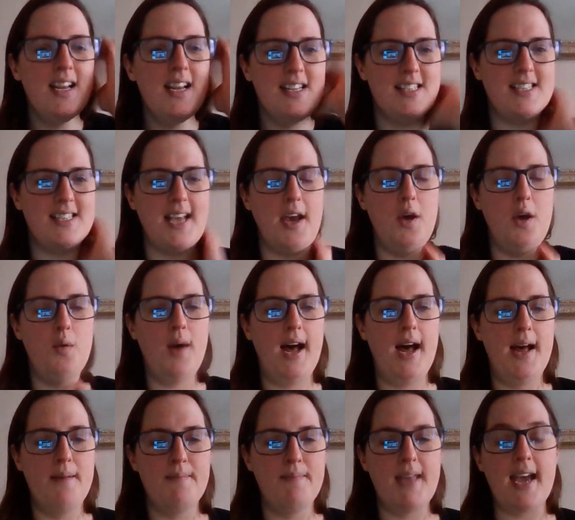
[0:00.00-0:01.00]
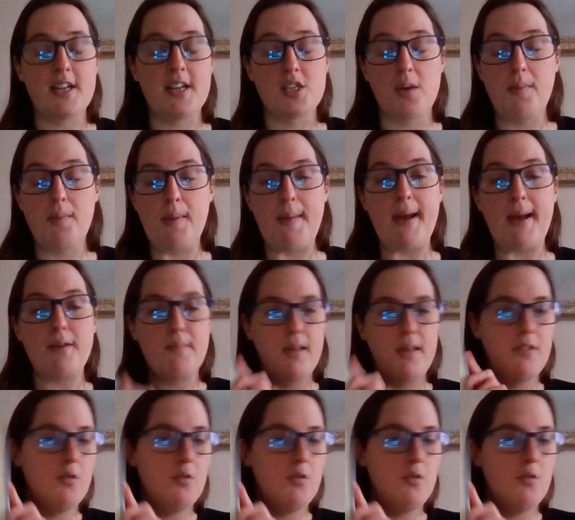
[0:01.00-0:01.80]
So, yes, I'll be back with my